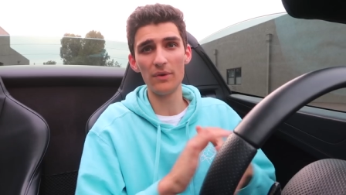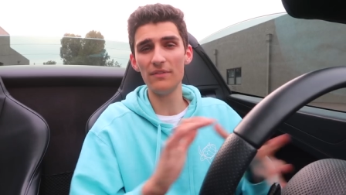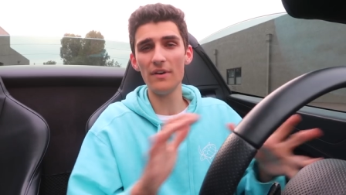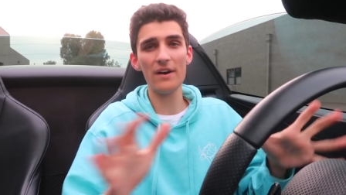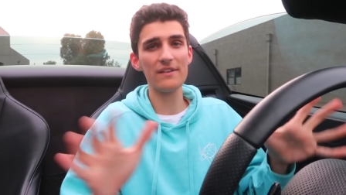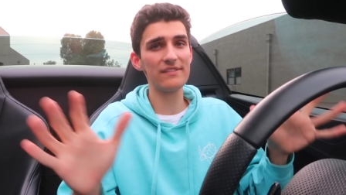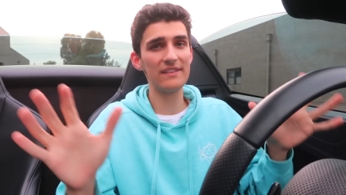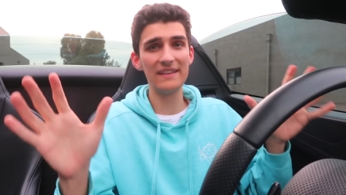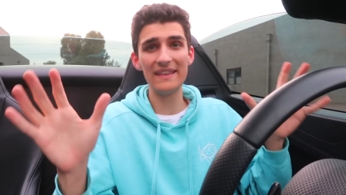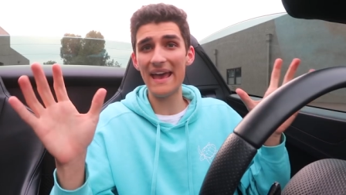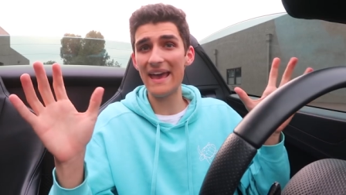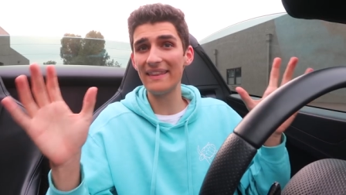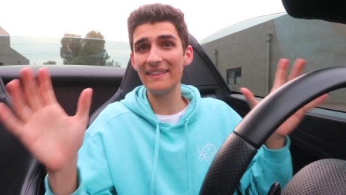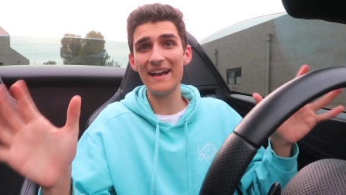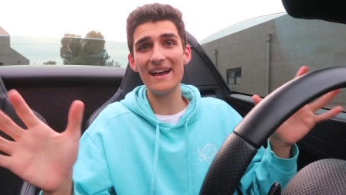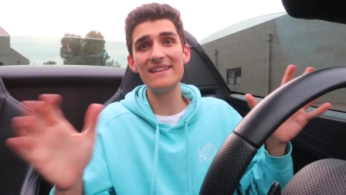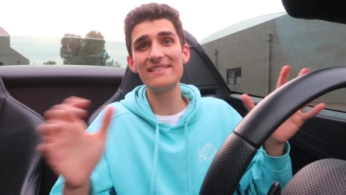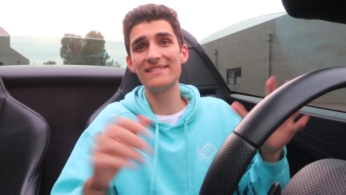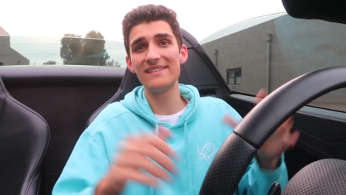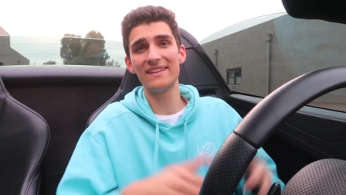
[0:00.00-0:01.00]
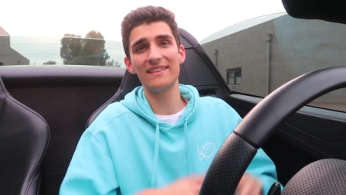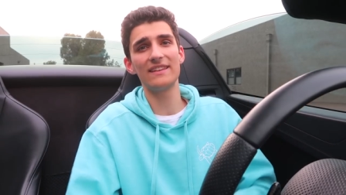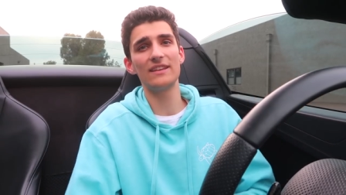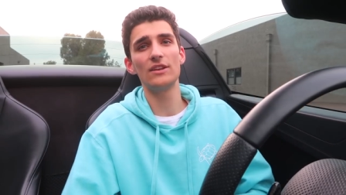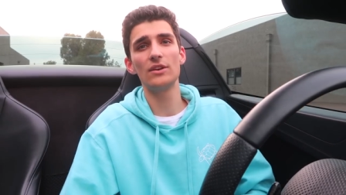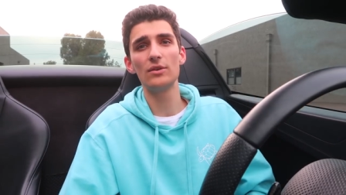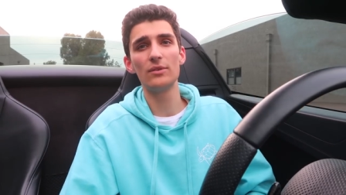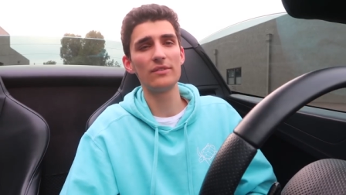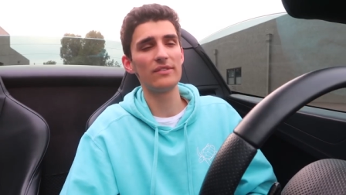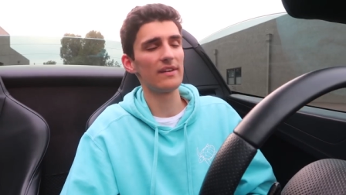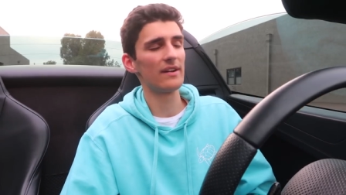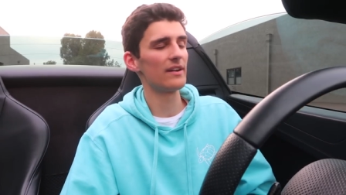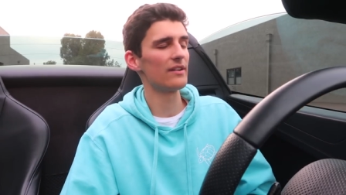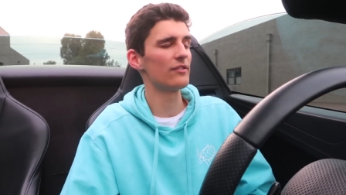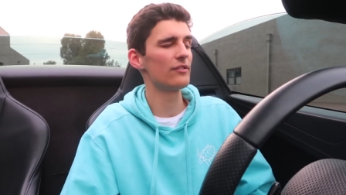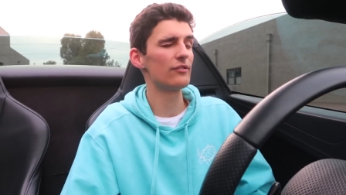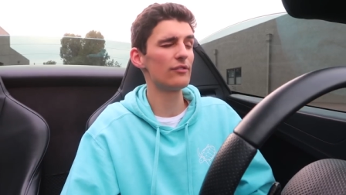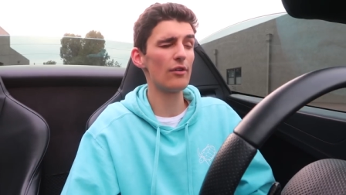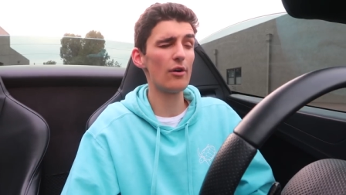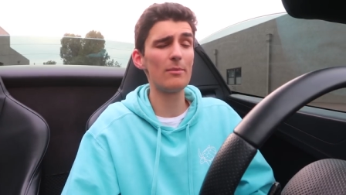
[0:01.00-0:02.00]
we've all seen the headlines in the news. There
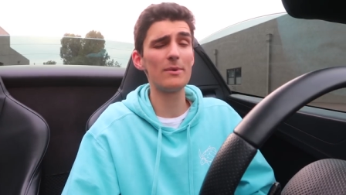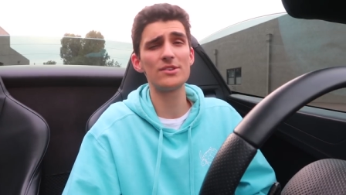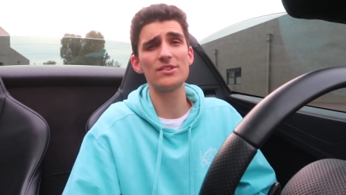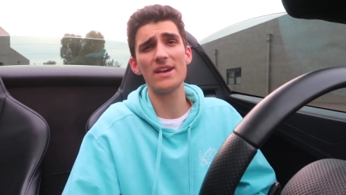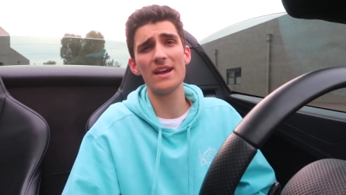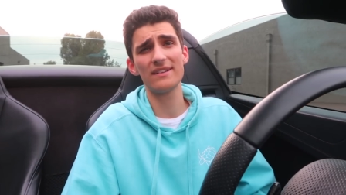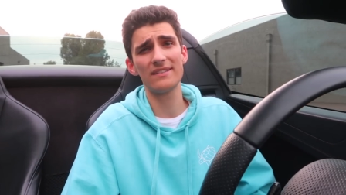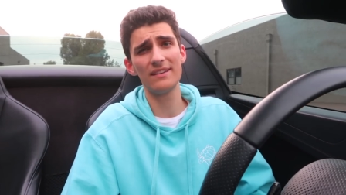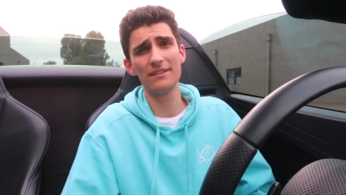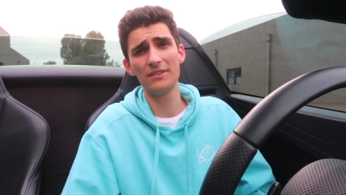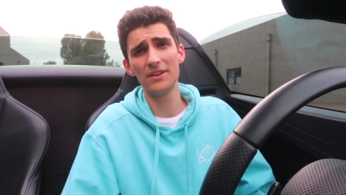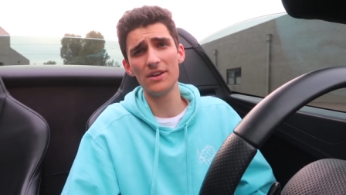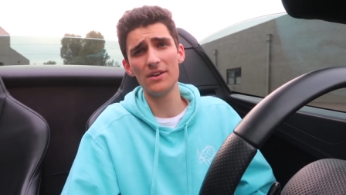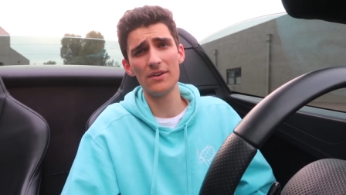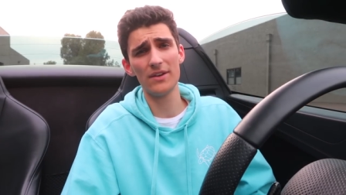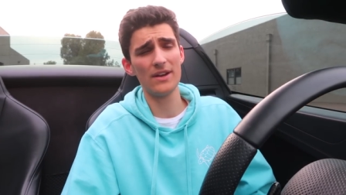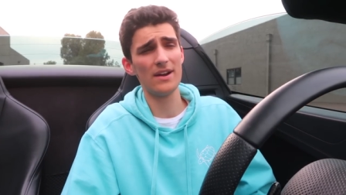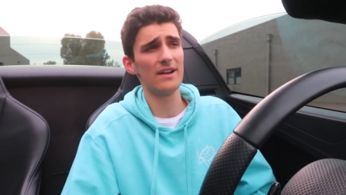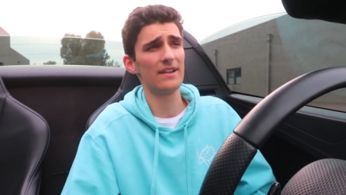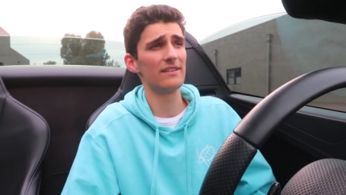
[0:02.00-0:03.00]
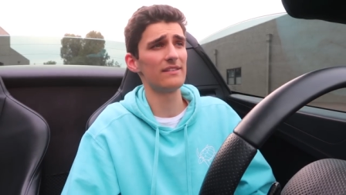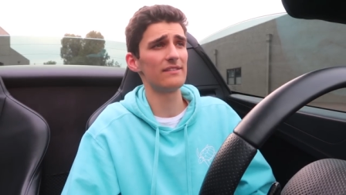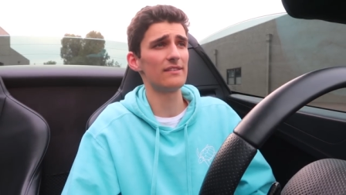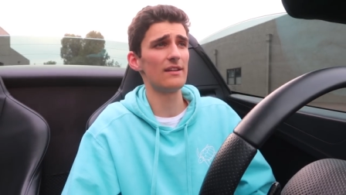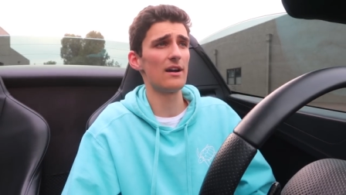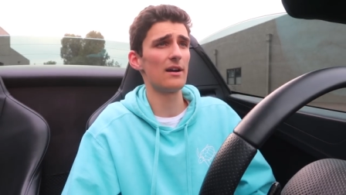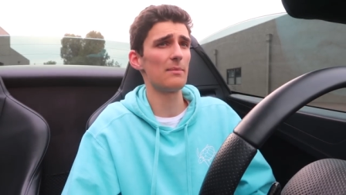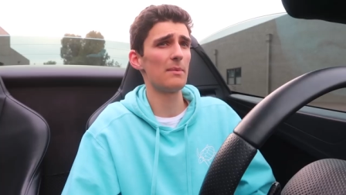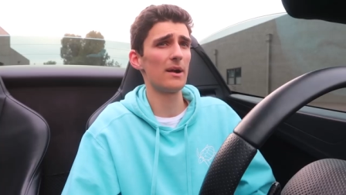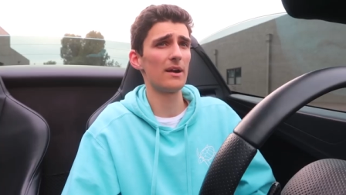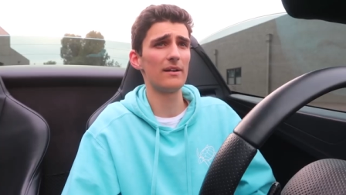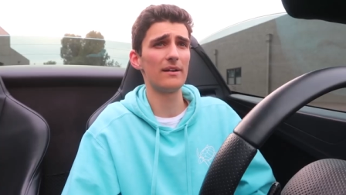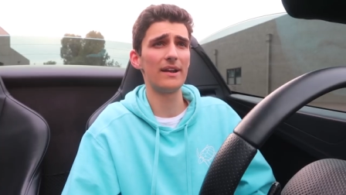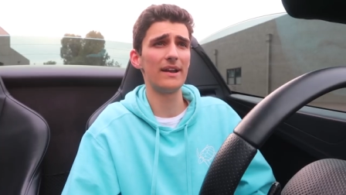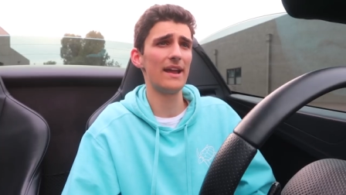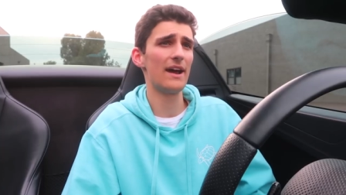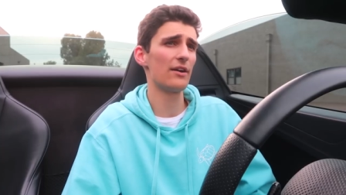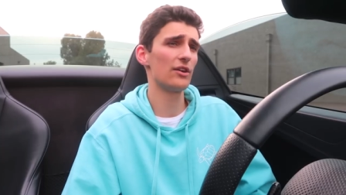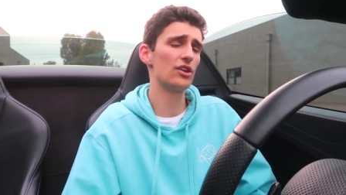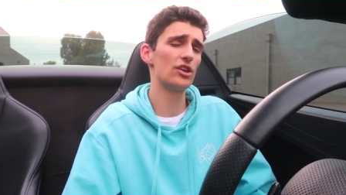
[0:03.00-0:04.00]
is so much activity going on in the stock market right
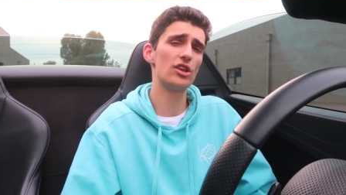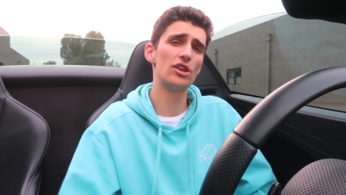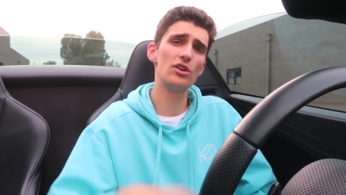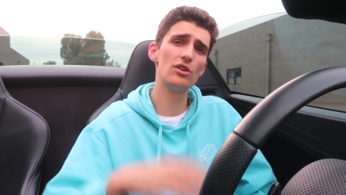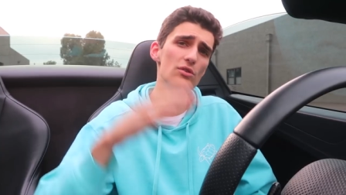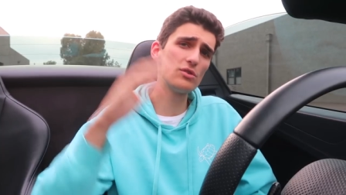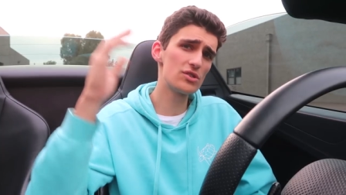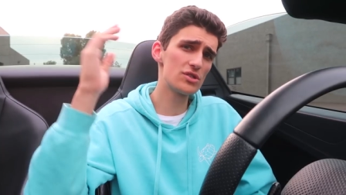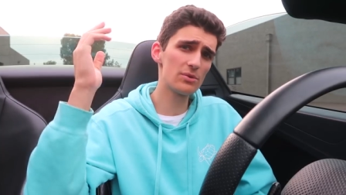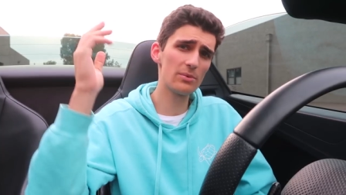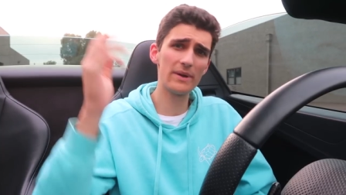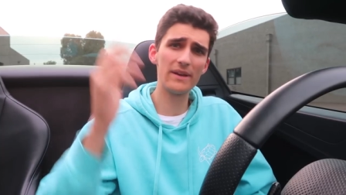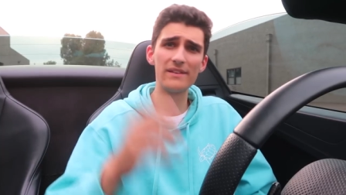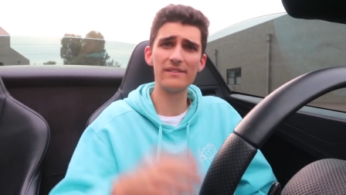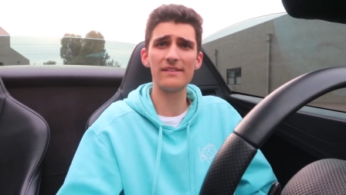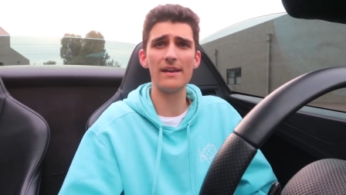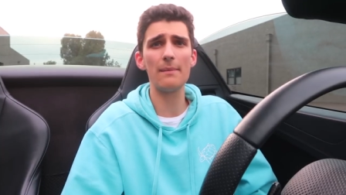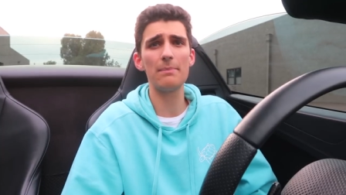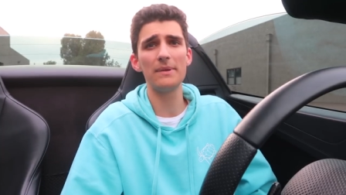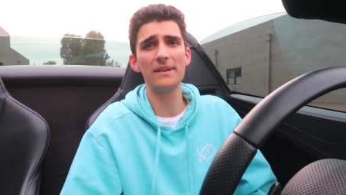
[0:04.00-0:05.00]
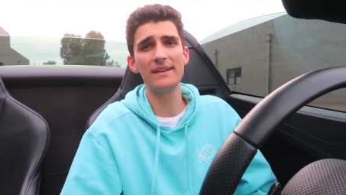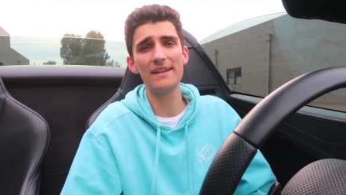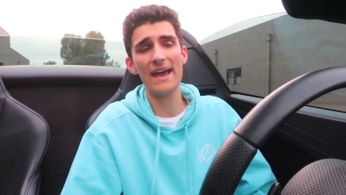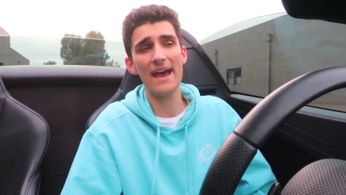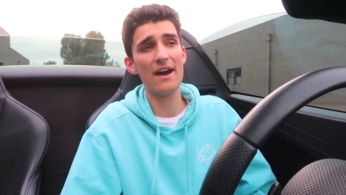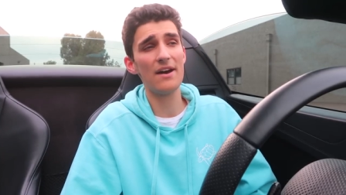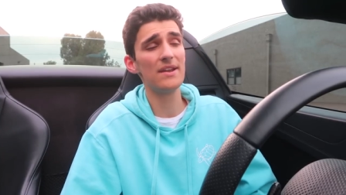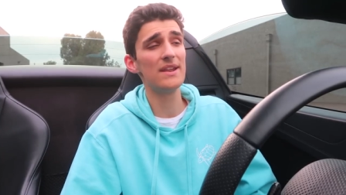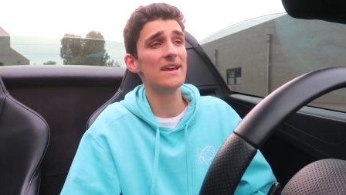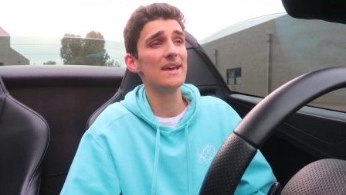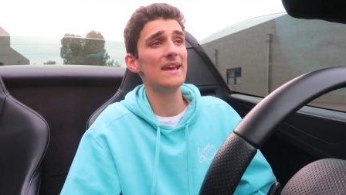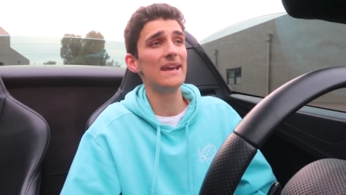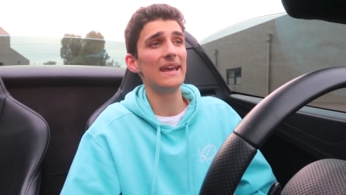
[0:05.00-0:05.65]
now, huge swings up and down.